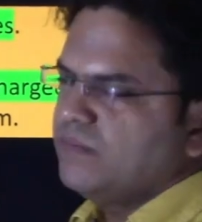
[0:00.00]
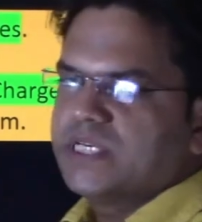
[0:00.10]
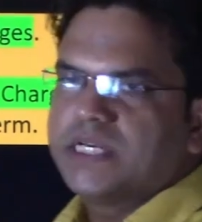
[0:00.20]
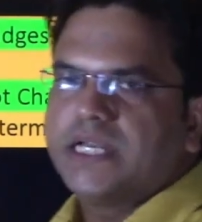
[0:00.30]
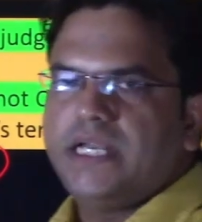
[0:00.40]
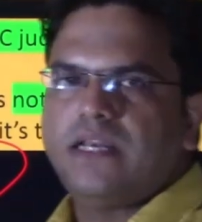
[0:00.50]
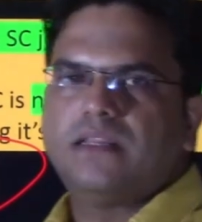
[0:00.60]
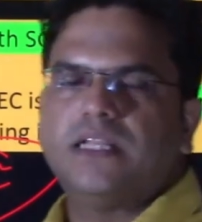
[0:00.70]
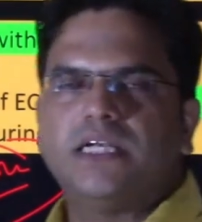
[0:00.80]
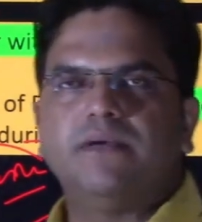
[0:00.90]
But again,
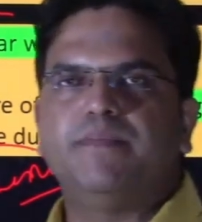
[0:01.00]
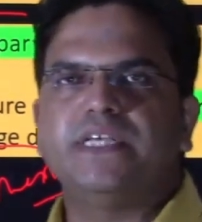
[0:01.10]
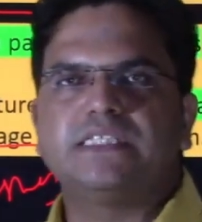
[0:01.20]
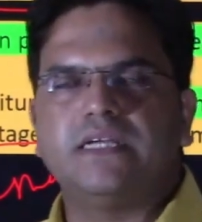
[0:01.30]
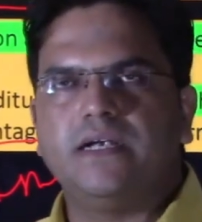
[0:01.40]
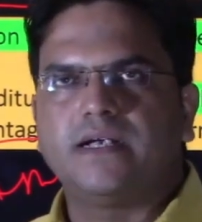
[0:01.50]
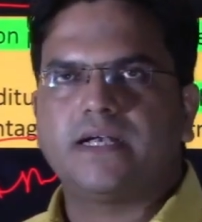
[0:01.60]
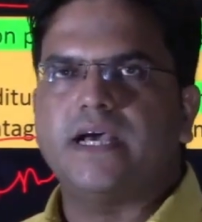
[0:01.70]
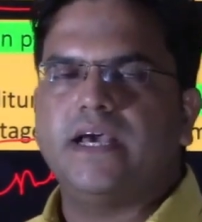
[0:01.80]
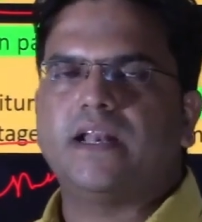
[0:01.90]
that depends
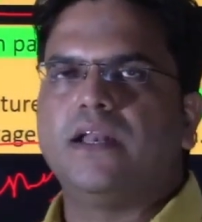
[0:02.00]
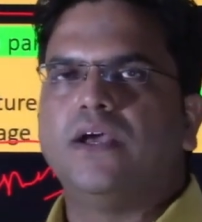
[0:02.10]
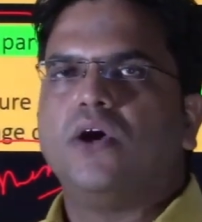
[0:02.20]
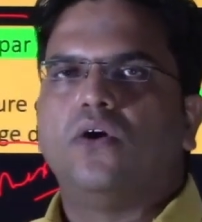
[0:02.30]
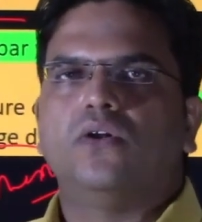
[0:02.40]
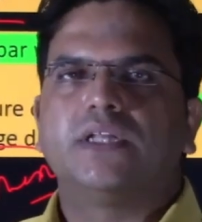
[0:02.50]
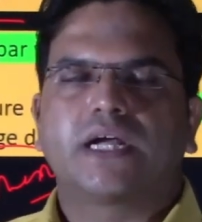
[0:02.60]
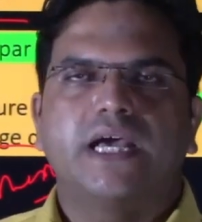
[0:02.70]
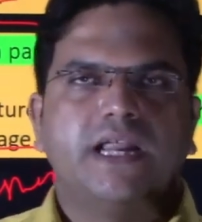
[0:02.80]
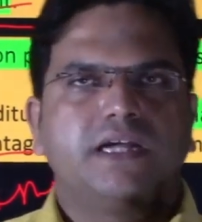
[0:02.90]
entirely on the
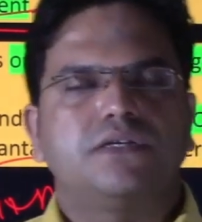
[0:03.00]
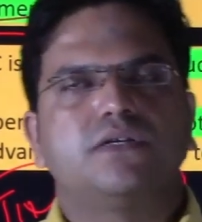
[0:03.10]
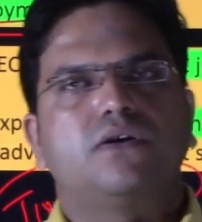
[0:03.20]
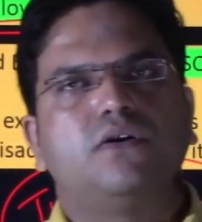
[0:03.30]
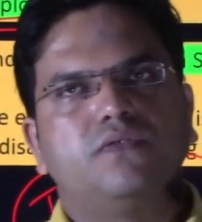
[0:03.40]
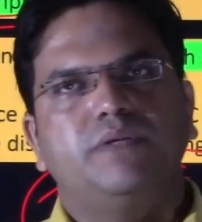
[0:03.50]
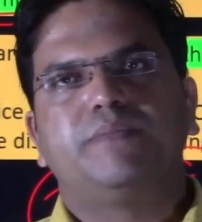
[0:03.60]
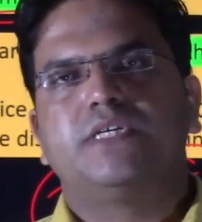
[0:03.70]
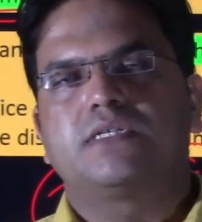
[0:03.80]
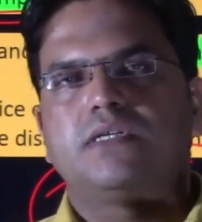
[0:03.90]
character of the
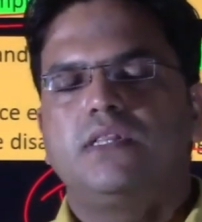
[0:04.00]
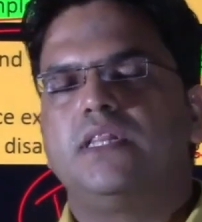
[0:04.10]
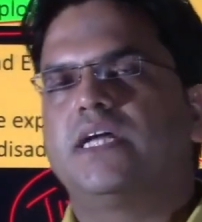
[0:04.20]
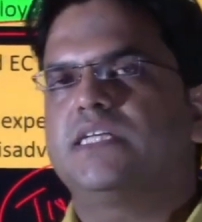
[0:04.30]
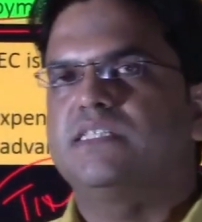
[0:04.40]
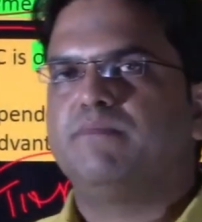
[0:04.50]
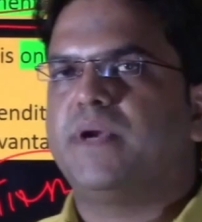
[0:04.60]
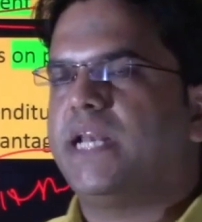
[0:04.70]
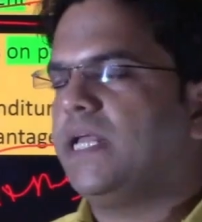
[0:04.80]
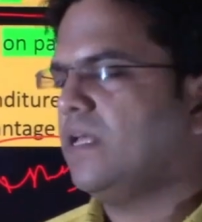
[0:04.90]
personnel that is
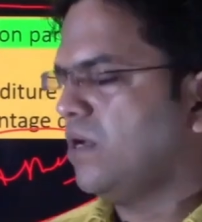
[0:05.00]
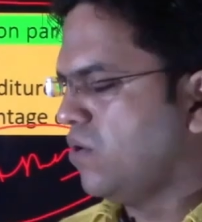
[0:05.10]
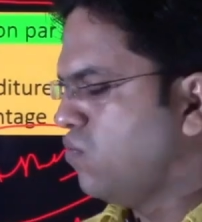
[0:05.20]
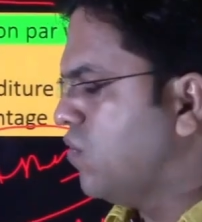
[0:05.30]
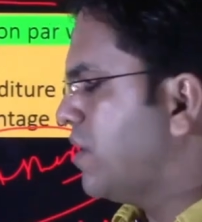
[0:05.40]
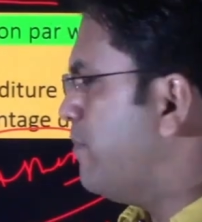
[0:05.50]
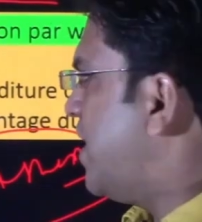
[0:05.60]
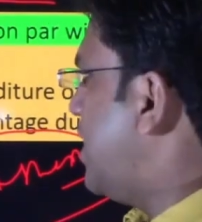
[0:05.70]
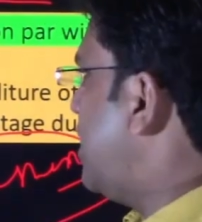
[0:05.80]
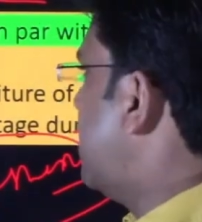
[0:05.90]
manning, uh, who are
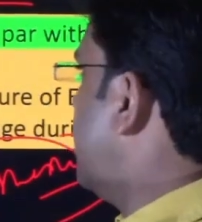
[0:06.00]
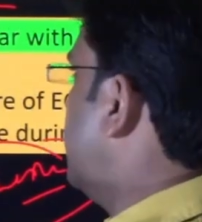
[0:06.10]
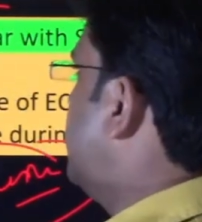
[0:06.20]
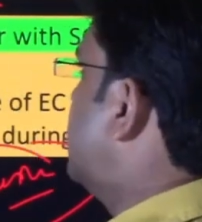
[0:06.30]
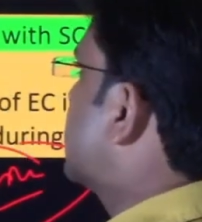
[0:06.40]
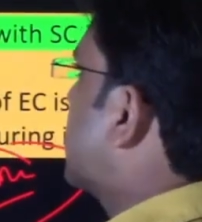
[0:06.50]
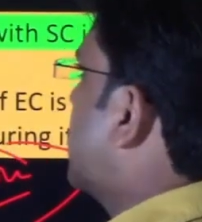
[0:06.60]
manning this